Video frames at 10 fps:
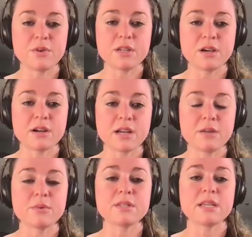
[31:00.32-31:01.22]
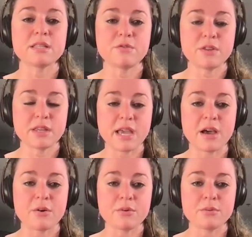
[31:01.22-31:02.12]
we aren't able to get the feeling
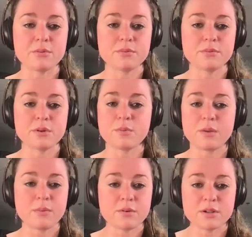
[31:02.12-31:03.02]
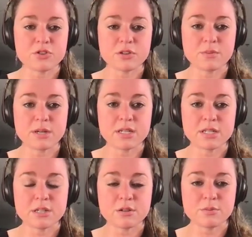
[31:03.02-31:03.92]
out the way we originally
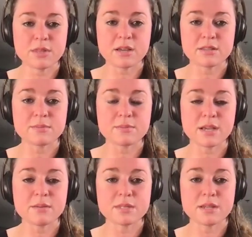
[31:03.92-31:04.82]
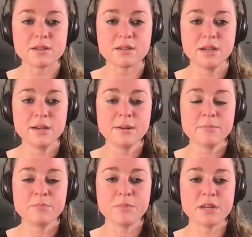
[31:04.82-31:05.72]
wanted to, that sometimes it
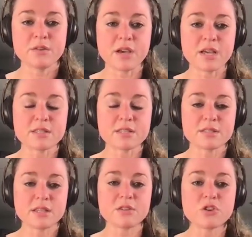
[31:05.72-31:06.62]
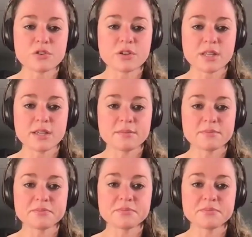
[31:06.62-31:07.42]
manifests internally.